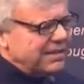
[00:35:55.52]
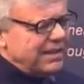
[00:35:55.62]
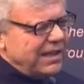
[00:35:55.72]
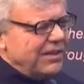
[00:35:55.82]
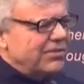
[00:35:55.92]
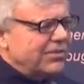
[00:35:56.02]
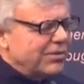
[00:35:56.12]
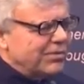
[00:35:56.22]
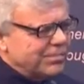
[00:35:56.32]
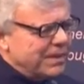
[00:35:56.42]
needs
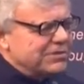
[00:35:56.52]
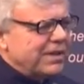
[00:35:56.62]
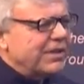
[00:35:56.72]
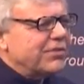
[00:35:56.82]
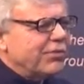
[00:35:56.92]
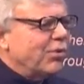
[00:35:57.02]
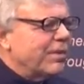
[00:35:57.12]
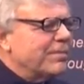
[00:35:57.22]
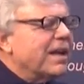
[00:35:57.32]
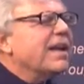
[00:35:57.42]
to be
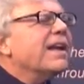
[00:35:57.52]
transformed. Right.